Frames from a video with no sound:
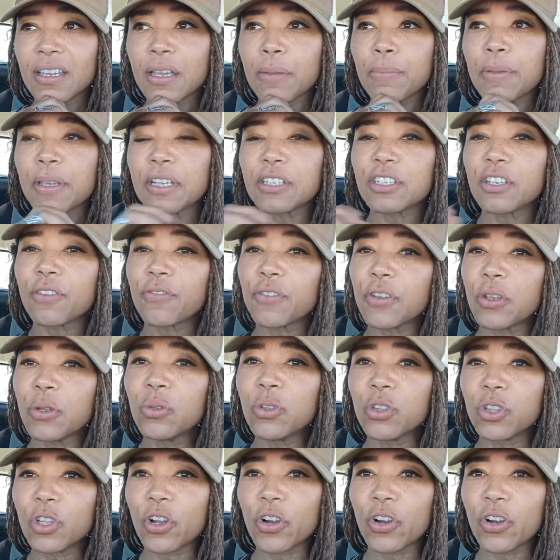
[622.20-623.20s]
Because if
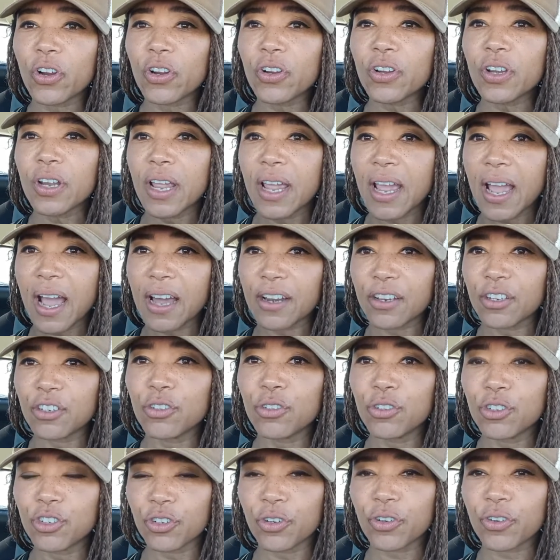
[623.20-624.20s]
you learn how to
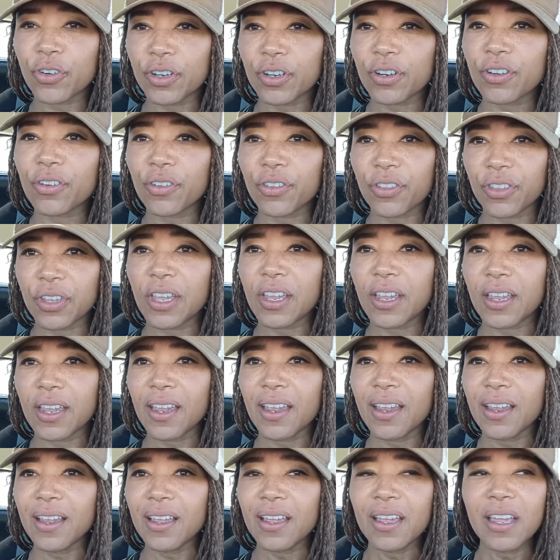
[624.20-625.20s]
use your critical
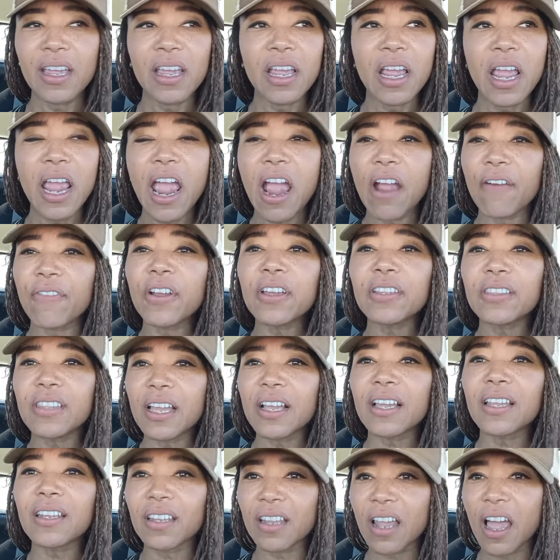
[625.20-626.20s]
thinking,
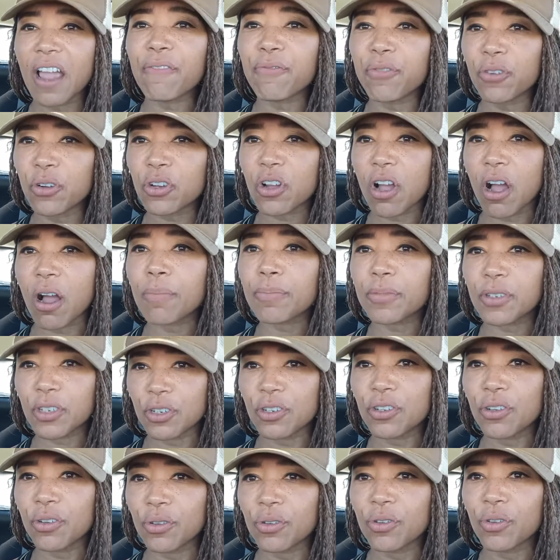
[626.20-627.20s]
everything in life will come to
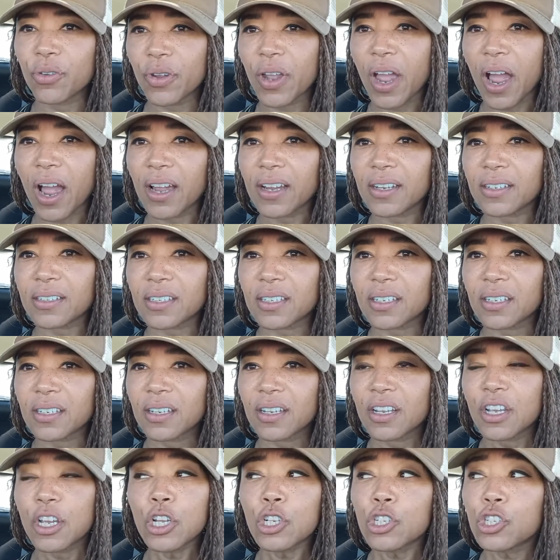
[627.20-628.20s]
you, you guys.
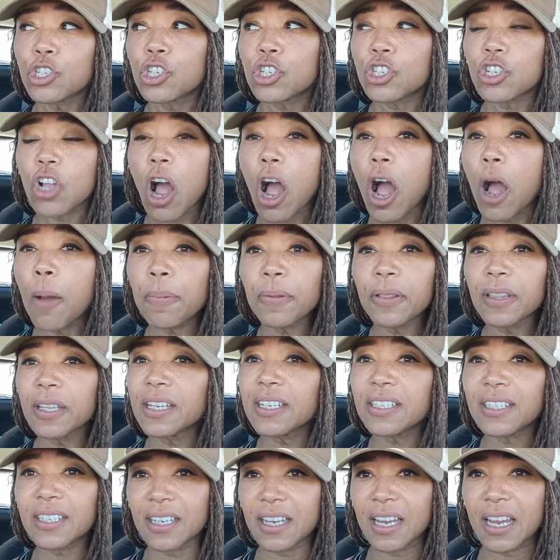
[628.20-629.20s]
Stop
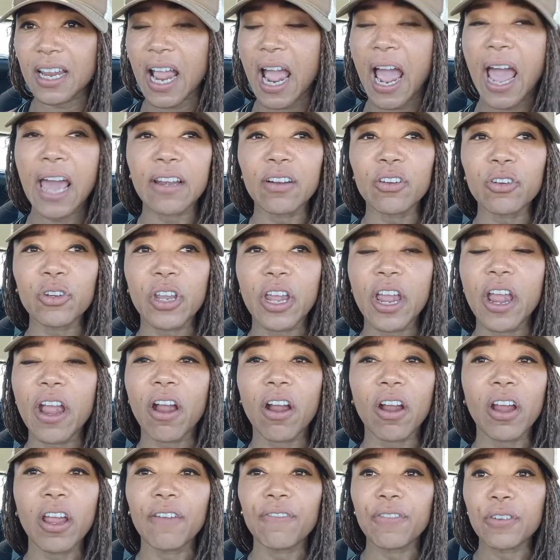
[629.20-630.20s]
listening. I don't
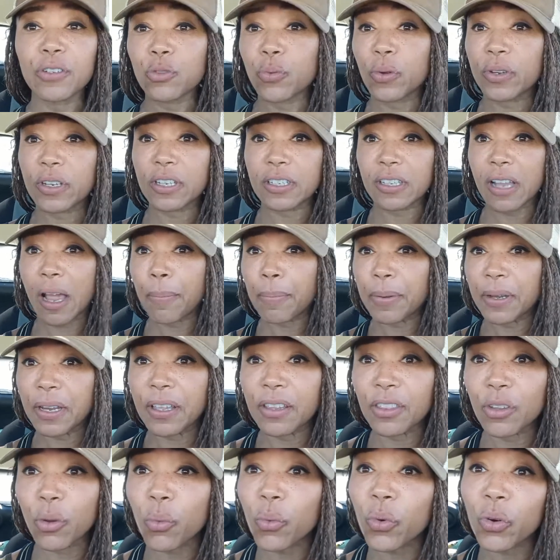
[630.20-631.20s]
care if it's what's happening
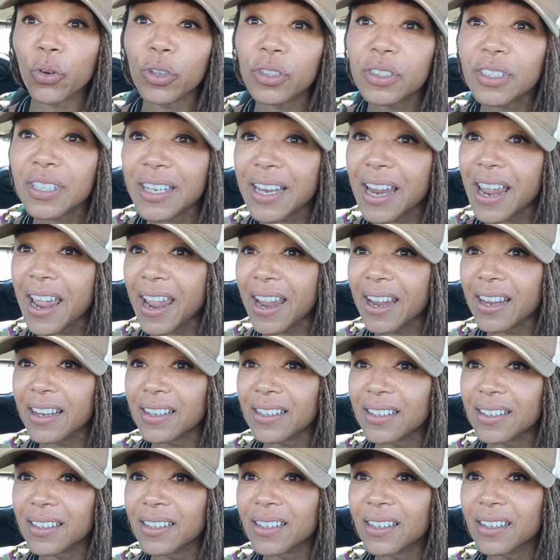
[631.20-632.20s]
in the world today
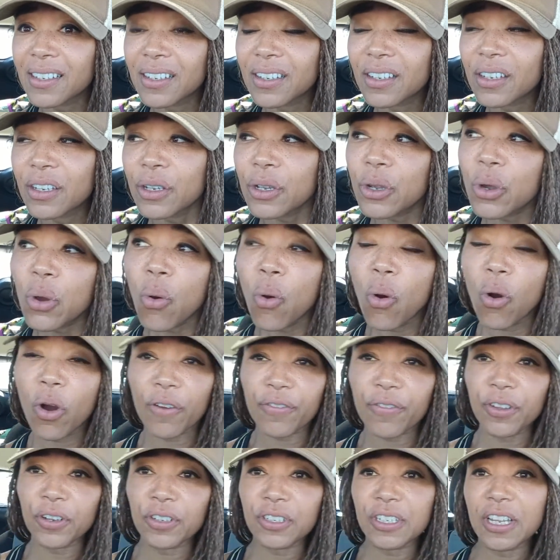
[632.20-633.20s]
or
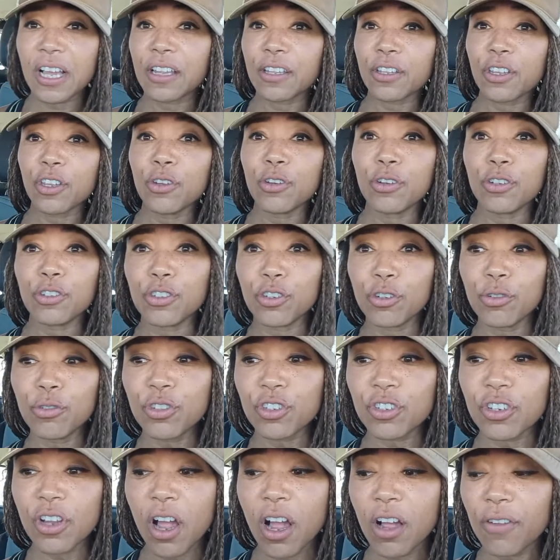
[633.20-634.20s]
if they're telling you to do
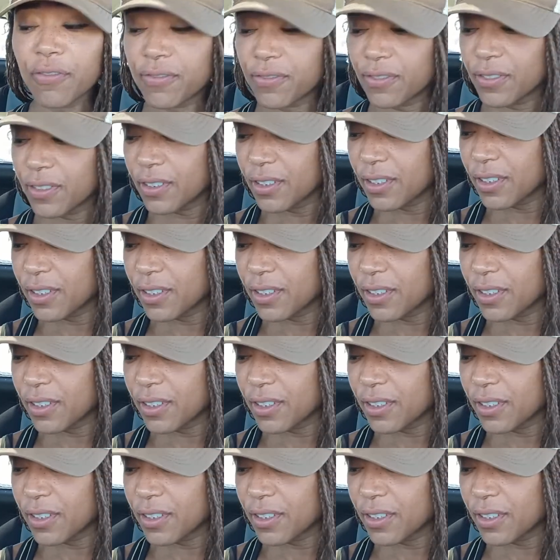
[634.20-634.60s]
stuff.